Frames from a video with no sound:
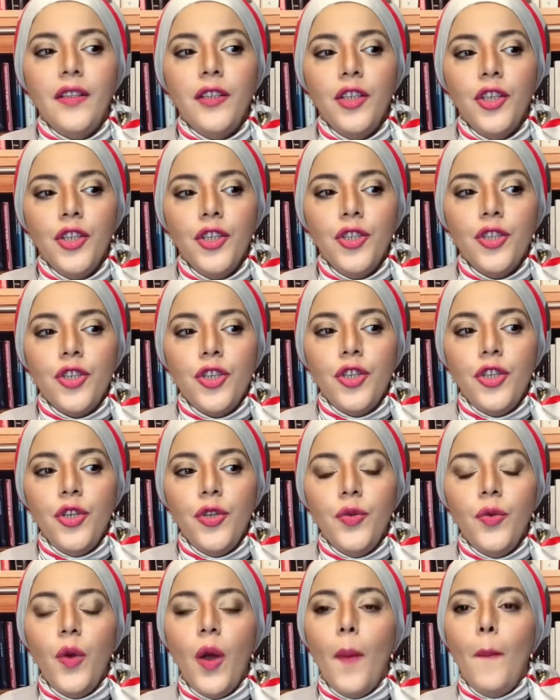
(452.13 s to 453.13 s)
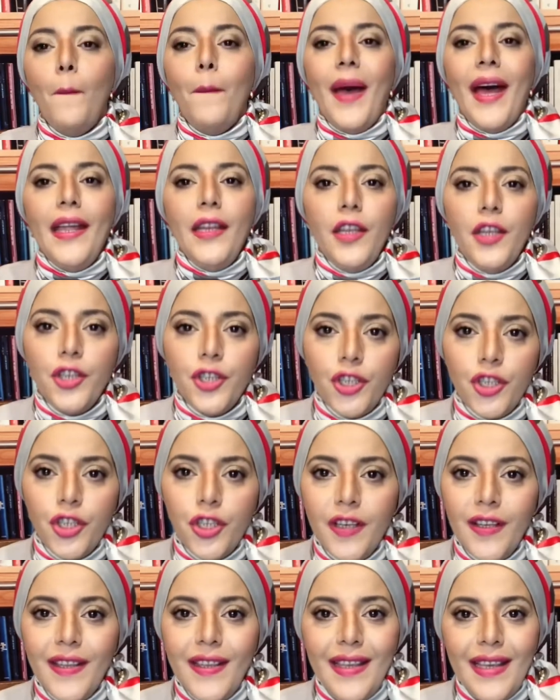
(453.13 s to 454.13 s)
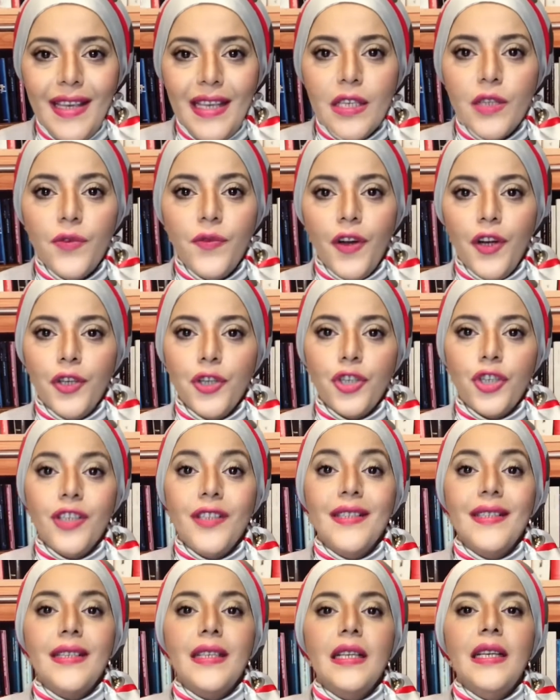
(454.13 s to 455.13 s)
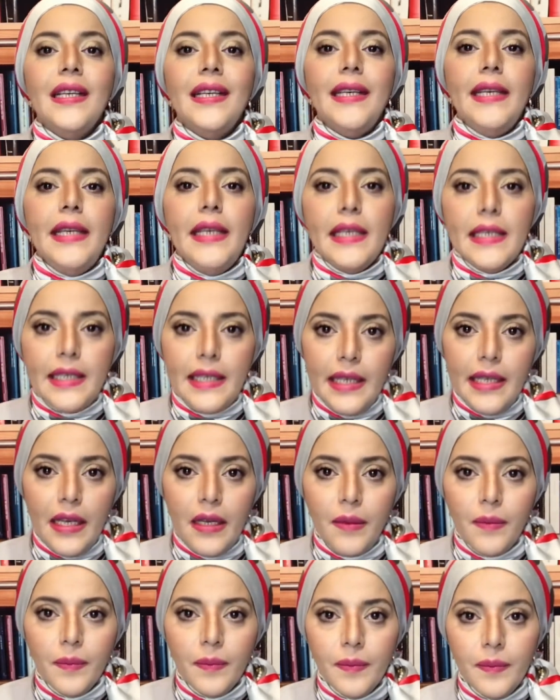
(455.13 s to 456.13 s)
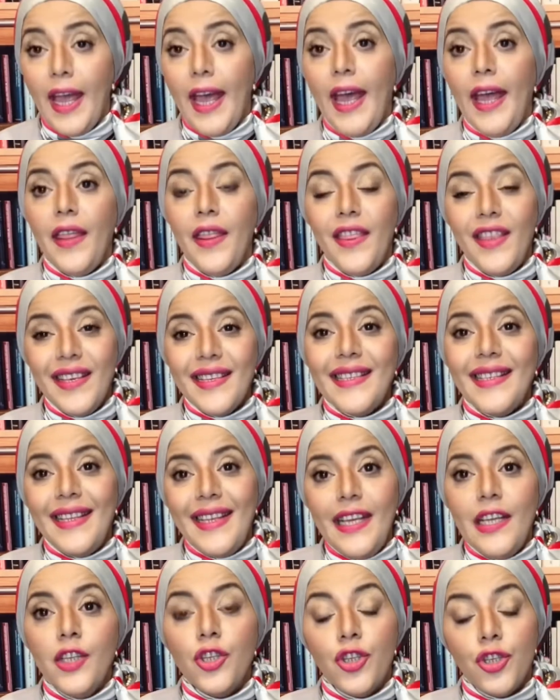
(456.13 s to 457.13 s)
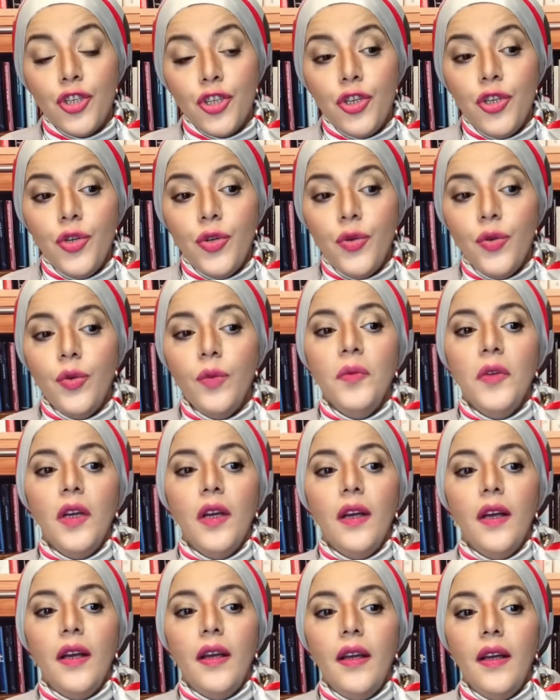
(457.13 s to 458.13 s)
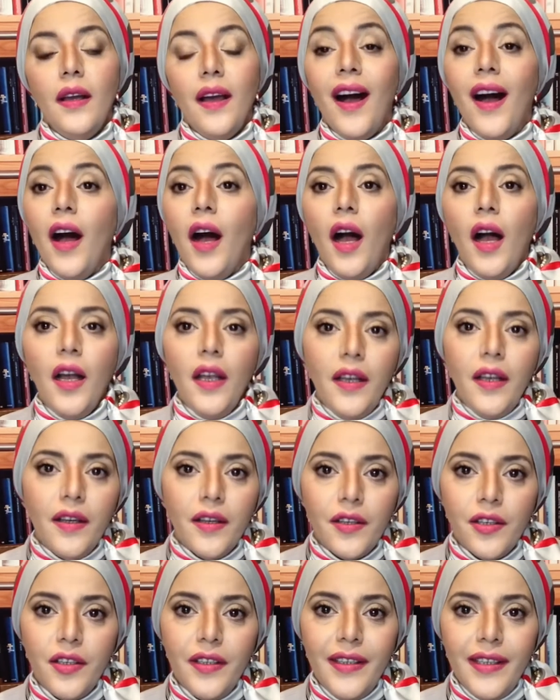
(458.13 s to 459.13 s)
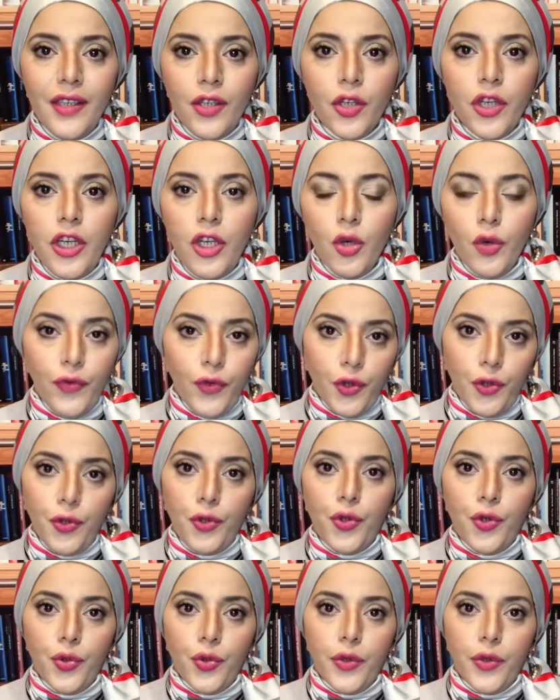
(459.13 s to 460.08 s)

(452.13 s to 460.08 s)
to manage these functions easily. And this leads to a higher degree of control.